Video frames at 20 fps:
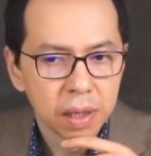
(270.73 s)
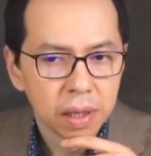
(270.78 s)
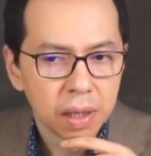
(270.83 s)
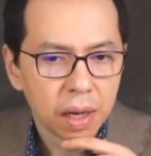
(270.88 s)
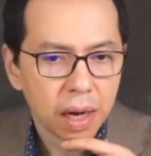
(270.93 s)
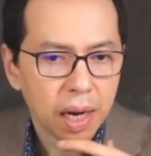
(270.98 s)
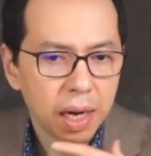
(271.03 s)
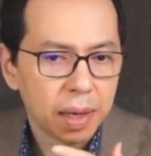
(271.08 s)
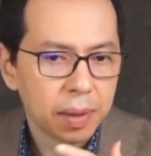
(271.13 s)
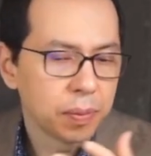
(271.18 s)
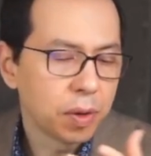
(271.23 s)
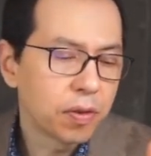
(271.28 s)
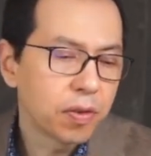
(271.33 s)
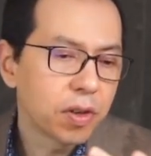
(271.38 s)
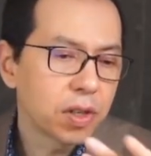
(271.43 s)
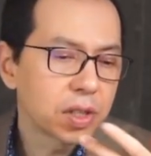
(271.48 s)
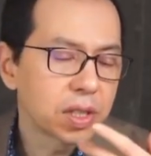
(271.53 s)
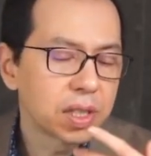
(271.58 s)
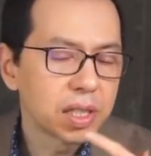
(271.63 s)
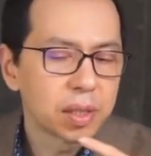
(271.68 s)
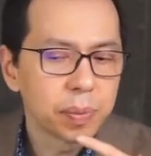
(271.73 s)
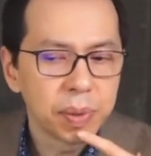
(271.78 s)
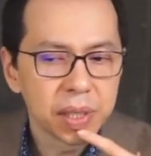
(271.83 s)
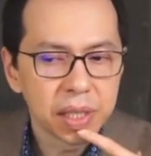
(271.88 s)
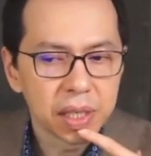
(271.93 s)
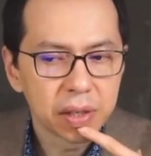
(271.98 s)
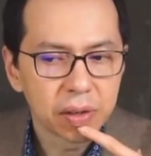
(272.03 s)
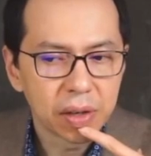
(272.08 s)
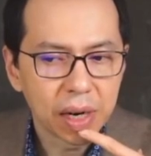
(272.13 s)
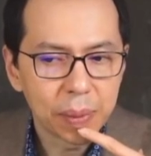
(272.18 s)
Of course, this
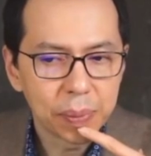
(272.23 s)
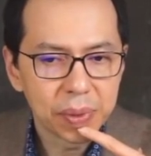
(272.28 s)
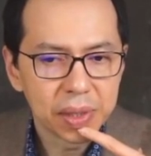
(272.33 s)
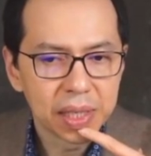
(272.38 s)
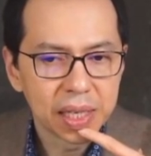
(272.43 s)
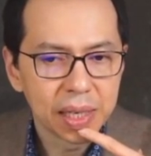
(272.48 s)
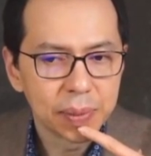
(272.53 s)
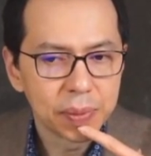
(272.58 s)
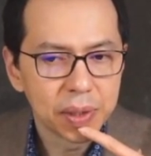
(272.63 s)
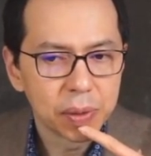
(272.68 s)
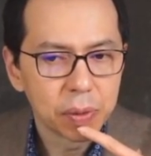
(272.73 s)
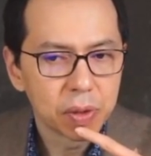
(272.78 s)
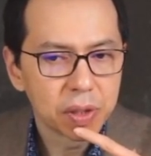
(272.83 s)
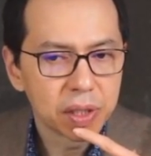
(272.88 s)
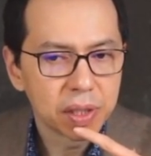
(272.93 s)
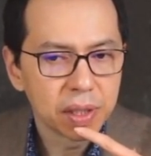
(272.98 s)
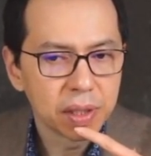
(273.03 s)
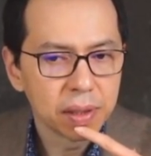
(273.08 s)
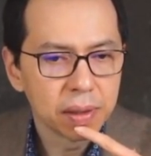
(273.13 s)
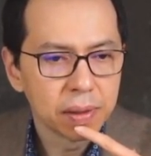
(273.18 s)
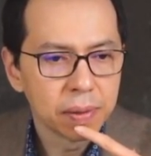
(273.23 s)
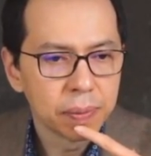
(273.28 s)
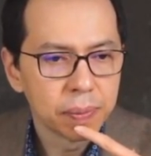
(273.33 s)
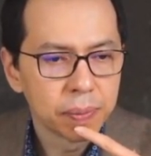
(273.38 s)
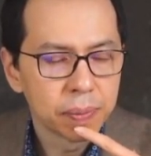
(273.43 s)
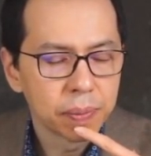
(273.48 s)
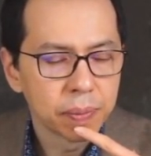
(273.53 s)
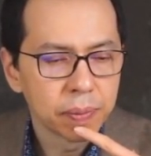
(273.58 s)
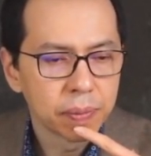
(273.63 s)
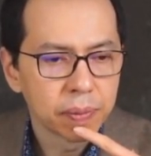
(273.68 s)
being a rapid game, there was still
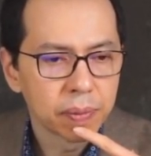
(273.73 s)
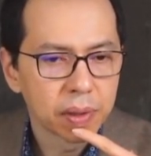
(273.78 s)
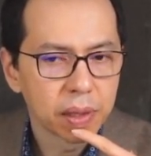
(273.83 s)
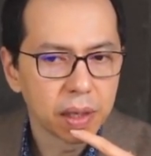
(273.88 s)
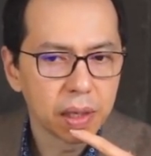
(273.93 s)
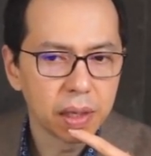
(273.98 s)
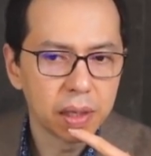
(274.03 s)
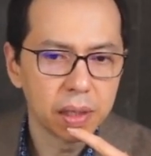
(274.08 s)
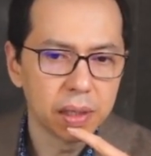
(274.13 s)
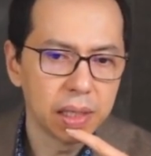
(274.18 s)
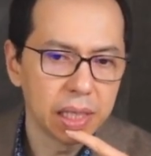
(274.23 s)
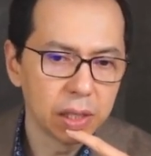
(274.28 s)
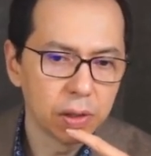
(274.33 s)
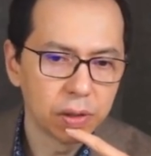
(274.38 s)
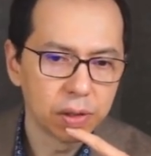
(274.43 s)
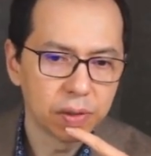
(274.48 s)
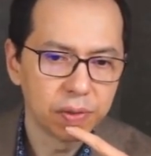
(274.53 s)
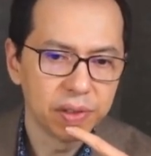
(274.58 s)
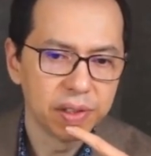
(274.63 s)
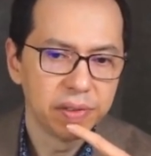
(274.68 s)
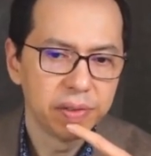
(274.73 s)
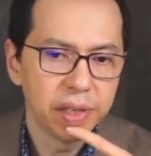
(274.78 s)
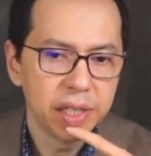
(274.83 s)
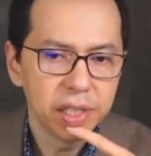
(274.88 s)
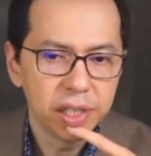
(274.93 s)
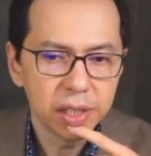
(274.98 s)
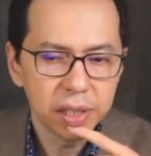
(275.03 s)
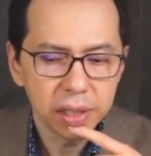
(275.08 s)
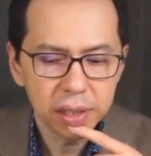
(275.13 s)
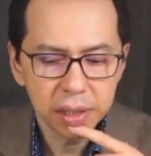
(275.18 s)
a lot of
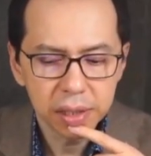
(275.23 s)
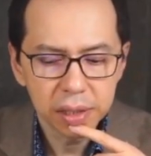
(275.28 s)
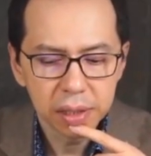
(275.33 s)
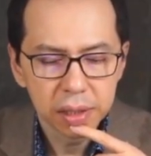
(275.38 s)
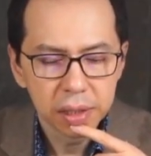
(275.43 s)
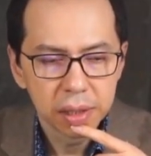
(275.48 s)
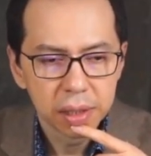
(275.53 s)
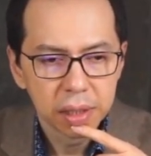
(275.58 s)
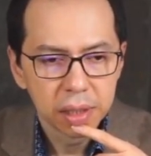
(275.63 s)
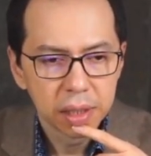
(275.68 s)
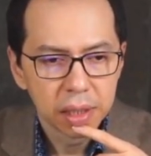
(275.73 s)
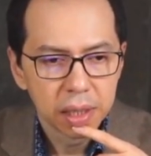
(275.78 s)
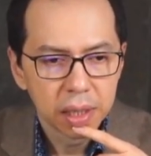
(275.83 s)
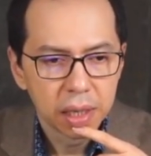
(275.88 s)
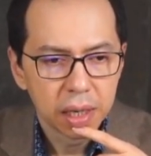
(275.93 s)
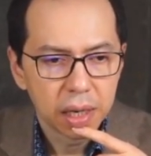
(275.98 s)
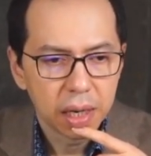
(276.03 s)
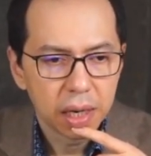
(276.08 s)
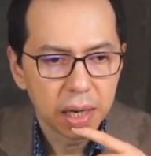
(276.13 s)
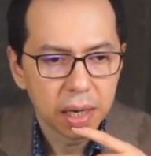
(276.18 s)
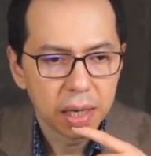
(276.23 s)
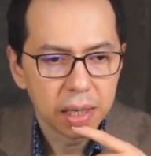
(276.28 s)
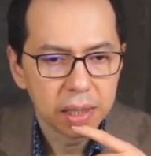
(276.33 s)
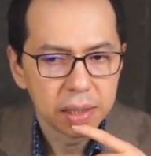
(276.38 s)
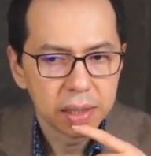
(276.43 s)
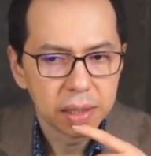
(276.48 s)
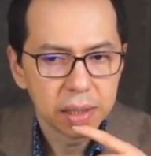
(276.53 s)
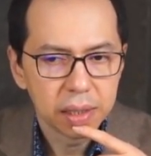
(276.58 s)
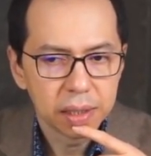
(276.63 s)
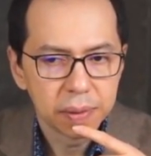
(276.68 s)
adventures,
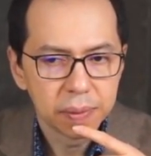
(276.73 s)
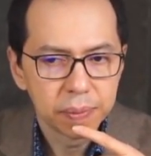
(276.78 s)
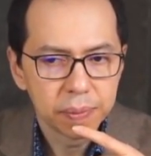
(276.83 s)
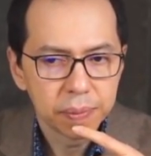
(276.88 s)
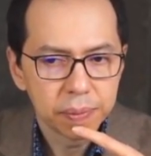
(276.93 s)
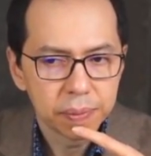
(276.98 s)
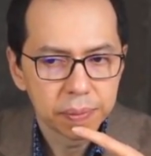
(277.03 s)
and the